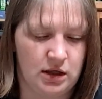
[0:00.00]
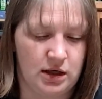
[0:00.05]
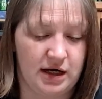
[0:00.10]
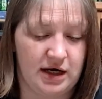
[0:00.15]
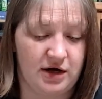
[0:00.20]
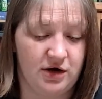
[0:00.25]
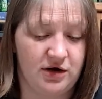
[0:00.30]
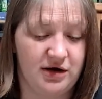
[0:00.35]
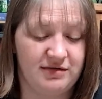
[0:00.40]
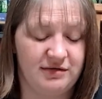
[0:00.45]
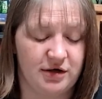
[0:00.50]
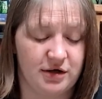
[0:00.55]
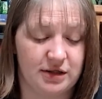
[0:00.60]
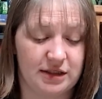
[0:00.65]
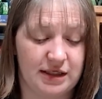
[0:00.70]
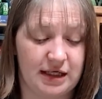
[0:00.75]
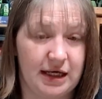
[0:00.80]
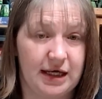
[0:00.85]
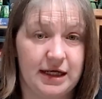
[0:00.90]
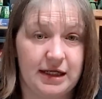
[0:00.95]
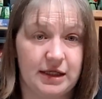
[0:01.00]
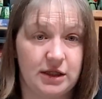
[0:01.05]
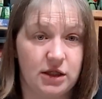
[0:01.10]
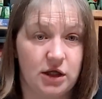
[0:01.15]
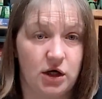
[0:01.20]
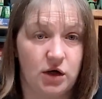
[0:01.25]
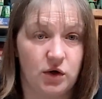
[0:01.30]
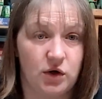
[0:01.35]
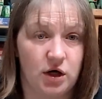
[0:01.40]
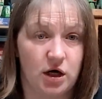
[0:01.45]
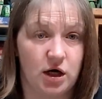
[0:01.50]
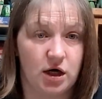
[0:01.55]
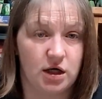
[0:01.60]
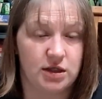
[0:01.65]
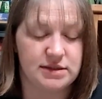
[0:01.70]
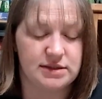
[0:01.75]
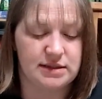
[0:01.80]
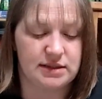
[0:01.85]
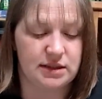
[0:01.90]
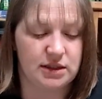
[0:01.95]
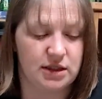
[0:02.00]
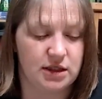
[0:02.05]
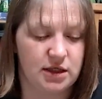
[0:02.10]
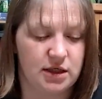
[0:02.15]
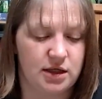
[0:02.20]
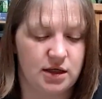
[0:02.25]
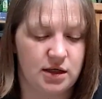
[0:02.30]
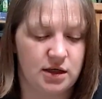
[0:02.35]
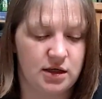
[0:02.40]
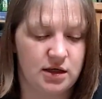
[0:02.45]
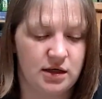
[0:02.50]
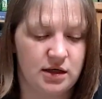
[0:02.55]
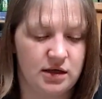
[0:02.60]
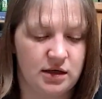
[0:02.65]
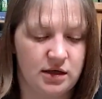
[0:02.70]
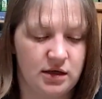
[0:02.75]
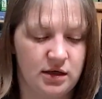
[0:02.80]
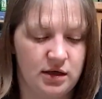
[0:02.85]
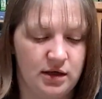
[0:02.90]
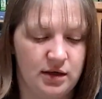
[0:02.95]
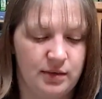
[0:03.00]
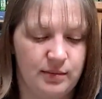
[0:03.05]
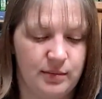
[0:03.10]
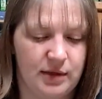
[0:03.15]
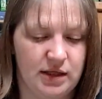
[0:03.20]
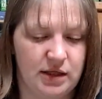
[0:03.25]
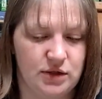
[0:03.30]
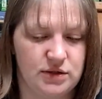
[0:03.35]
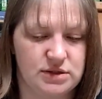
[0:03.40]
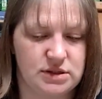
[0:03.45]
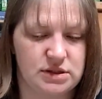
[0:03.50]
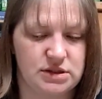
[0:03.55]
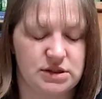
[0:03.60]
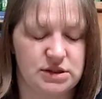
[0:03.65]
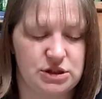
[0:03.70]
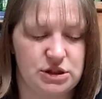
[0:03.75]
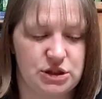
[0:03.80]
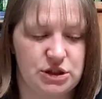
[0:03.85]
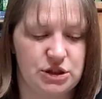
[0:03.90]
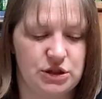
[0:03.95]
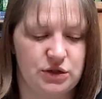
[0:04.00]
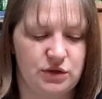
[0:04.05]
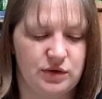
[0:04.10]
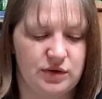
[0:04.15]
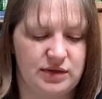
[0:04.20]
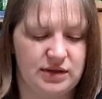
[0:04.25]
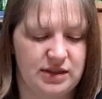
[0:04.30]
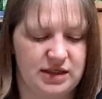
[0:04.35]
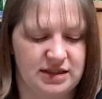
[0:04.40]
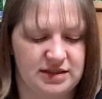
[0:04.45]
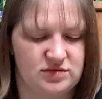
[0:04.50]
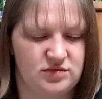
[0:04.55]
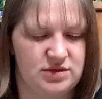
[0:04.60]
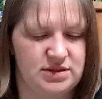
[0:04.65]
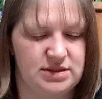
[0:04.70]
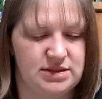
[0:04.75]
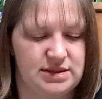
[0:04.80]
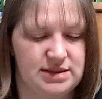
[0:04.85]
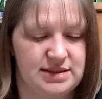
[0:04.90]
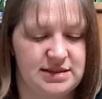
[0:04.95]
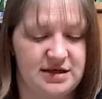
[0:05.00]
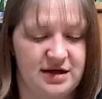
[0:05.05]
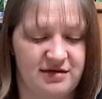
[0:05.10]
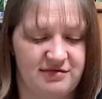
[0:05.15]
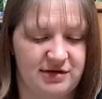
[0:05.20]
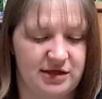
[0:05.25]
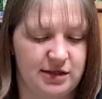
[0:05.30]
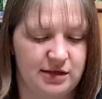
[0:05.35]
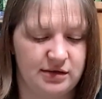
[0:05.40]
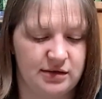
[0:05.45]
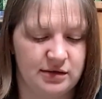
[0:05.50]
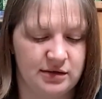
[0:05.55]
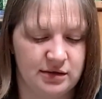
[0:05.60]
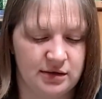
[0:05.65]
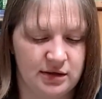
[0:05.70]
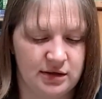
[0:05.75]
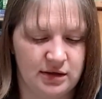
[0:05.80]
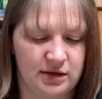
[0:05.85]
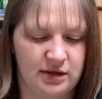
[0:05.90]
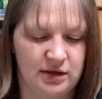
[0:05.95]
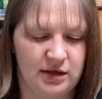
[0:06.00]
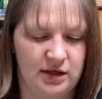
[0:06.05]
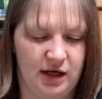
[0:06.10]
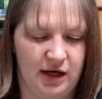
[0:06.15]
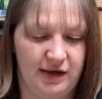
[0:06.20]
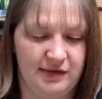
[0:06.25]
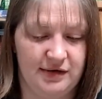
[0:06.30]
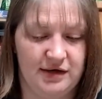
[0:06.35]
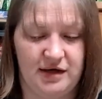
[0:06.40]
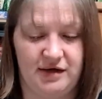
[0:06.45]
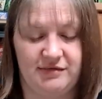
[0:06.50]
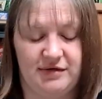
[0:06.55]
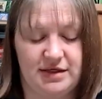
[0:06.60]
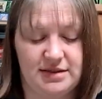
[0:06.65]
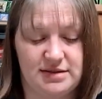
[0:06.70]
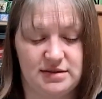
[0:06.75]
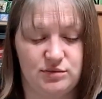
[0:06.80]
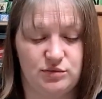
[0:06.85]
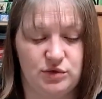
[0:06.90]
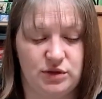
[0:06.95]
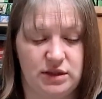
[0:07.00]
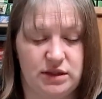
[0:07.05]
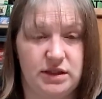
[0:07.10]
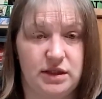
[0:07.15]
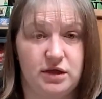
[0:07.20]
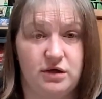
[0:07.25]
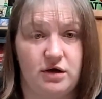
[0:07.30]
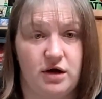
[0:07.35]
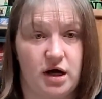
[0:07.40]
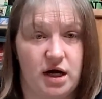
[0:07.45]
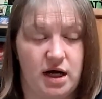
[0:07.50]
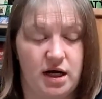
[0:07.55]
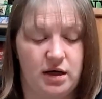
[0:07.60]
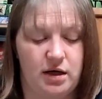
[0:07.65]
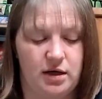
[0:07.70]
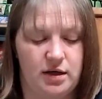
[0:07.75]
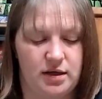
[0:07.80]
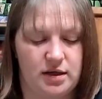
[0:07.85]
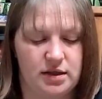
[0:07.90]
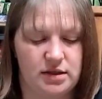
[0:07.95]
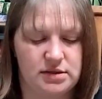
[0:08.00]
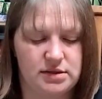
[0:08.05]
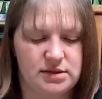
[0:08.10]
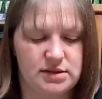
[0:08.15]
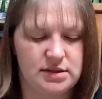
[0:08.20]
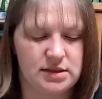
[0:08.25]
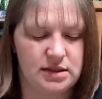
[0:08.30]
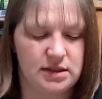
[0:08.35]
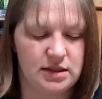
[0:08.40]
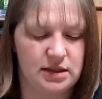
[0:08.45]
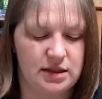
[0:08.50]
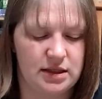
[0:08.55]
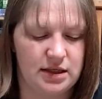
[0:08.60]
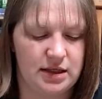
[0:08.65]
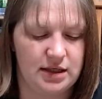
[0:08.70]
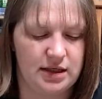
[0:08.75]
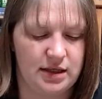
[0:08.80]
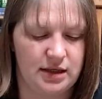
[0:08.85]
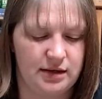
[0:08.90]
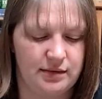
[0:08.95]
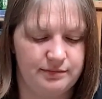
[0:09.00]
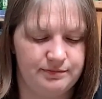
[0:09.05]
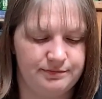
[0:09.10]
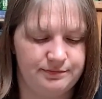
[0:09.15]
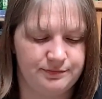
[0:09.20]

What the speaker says: I don't have hardly any low cards here. My lowest is a 2, and the next one is a 7. And then I've got some really killer high cards. So